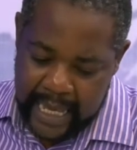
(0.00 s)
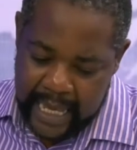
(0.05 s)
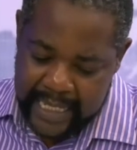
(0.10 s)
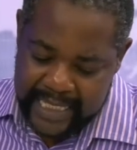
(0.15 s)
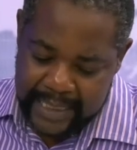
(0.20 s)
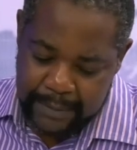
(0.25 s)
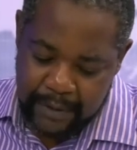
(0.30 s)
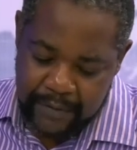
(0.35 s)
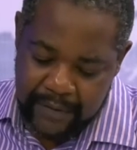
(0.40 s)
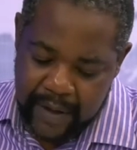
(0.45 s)
yeah.
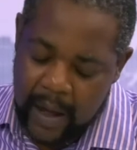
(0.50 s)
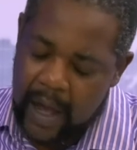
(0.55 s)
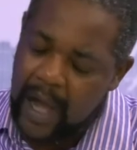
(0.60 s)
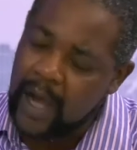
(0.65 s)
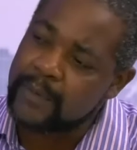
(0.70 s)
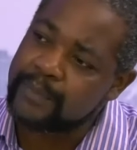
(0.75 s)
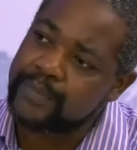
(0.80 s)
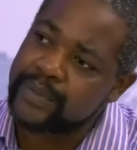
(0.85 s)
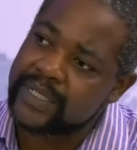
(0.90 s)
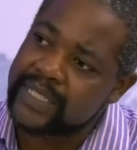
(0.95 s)
some of our
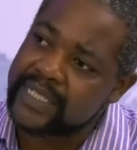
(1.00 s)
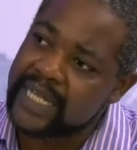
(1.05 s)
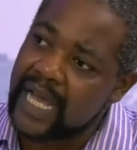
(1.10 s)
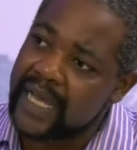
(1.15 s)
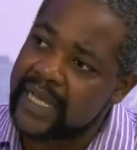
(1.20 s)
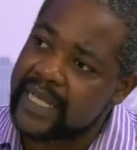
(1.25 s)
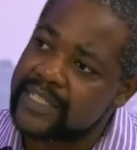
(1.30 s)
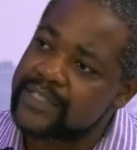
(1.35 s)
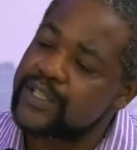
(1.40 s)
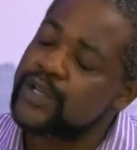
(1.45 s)
our output
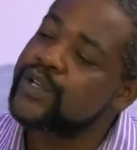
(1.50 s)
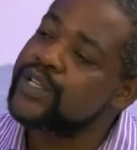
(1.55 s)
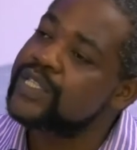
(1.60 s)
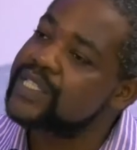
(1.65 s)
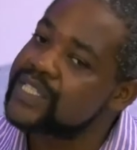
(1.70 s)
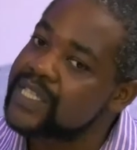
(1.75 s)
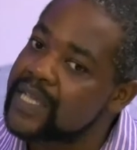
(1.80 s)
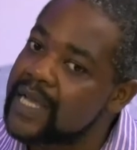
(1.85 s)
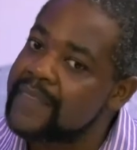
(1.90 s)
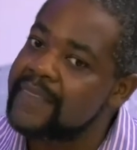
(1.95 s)
targets. The yeah.
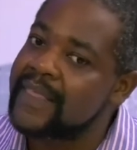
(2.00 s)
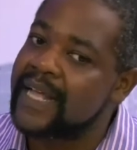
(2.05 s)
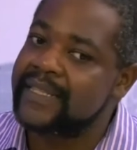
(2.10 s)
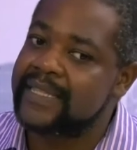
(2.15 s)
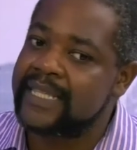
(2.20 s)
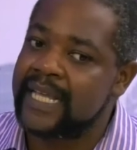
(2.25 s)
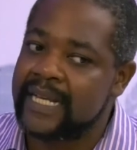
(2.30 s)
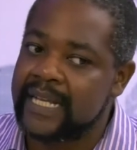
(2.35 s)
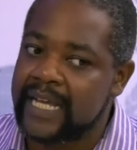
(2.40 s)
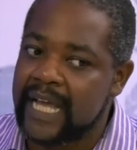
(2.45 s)
concern
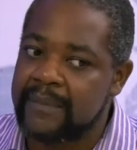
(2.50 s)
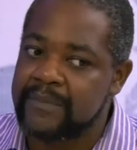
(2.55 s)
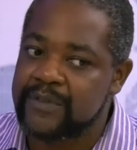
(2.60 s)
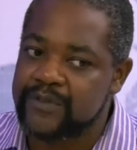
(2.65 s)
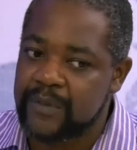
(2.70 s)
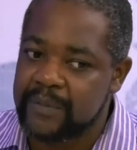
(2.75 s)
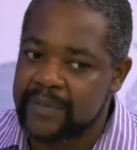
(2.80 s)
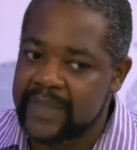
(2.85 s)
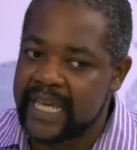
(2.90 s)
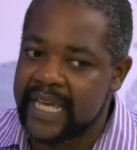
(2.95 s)
that then comes
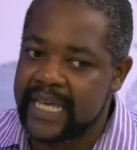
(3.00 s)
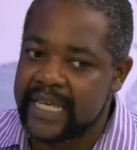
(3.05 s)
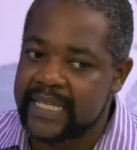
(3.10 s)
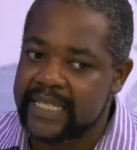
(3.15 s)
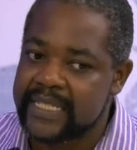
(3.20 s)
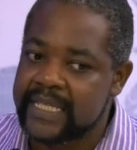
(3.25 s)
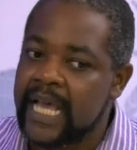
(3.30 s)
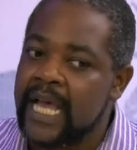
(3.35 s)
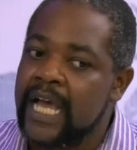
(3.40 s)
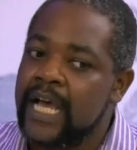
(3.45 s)
from there
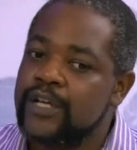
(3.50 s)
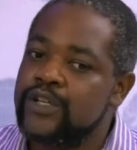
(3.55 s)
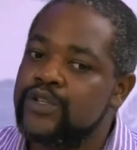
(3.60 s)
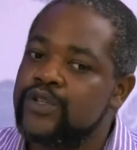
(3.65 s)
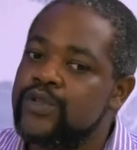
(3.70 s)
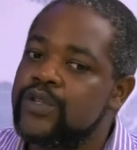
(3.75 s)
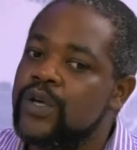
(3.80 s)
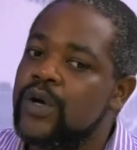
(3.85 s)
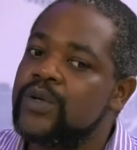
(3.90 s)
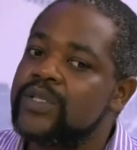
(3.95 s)
is
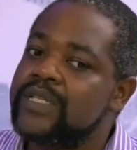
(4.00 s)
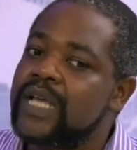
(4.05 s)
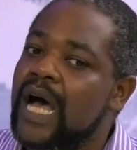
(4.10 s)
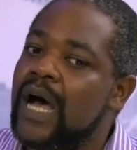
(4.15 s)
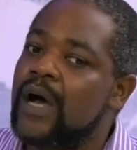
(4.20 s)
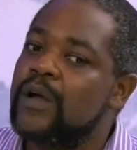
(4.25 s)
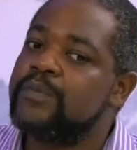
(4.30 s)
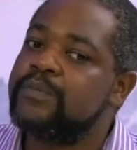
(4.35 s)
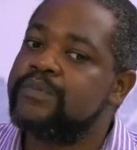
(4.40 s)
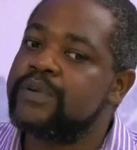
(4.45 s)
do those
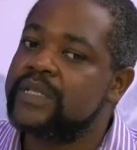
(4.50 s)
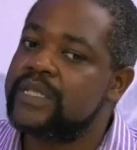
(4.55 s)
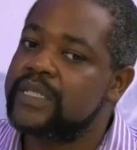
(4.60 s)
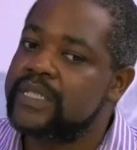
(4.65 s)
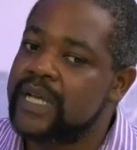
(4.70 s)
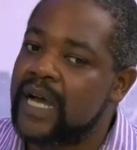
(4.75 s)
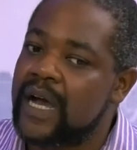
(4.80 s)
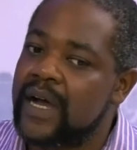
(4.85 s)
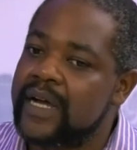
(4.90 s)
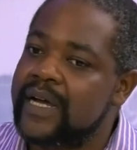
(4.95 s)
output
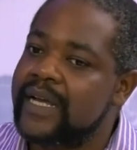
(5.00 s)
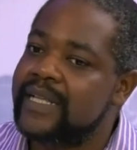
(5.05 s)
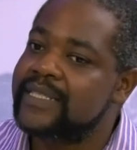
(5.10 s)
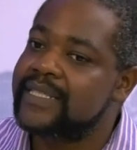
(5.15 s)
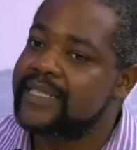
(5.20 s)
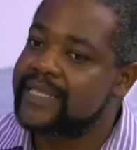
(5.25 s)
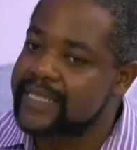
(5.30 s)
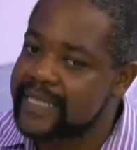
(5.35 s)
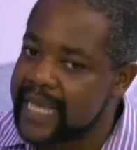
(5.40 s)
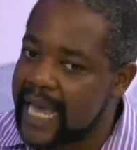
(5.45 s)

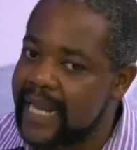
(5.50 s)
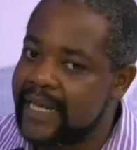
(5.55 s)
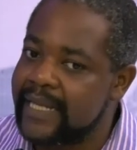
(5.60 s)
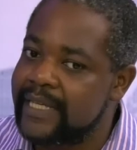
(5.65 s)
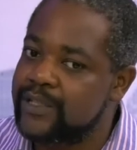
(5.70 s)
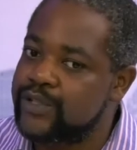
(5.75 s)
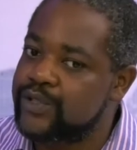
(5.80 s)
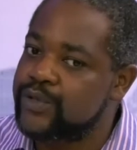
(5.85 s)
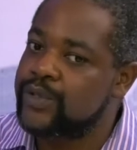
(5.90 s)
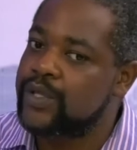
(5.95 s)
targets
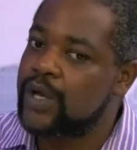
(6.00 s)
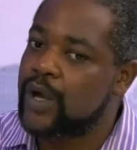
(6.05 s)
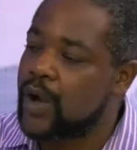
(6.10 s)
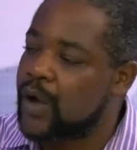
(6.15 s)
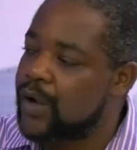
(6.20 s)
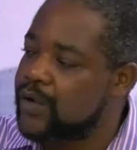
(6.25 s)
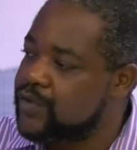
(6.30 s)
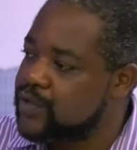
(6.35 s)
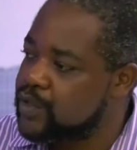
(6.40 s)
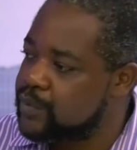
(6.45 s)
tally to the
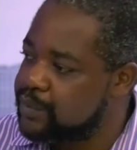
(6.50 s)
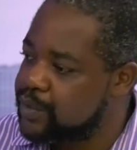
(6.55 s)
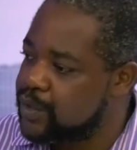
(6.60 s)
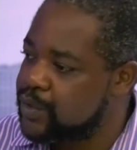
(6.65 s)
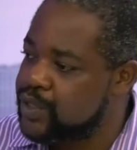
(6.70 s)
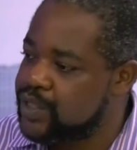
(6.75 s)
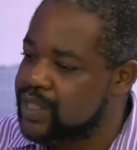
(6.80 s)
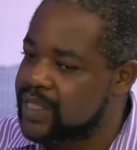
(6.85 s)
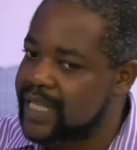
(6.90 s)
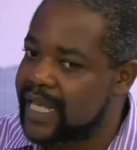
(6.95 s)

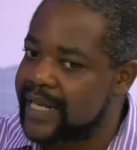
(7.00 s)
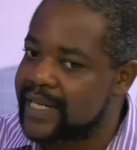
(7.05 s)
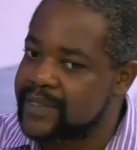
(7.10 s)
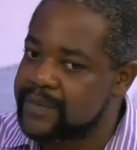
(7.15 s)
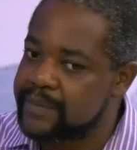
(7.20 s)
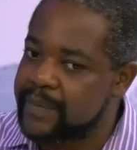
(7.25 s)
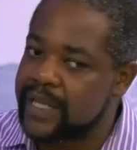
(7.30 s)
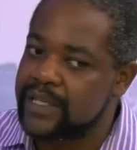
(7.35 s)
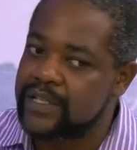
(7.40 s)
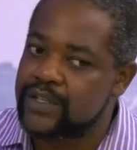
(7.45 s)
contribution that
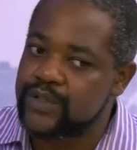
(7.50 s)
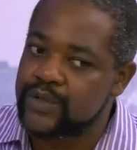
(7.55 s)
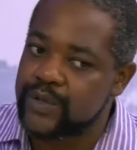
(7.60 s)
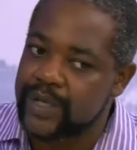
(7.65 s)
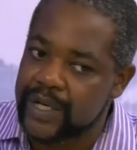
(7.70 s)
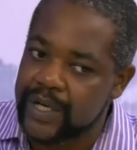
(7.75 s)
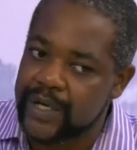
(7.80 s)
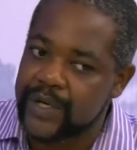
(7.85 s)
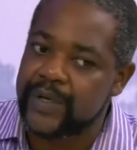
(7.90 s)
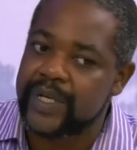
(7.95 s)
is meant to
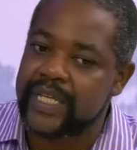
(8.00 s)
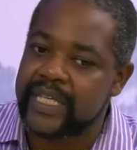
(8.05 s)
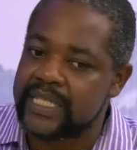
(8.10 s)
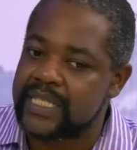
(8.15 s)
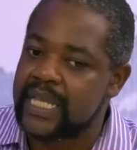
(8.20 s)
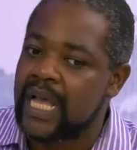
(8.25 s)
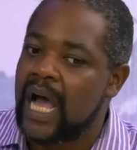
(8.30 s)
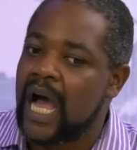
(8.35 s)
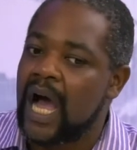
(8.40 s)
increase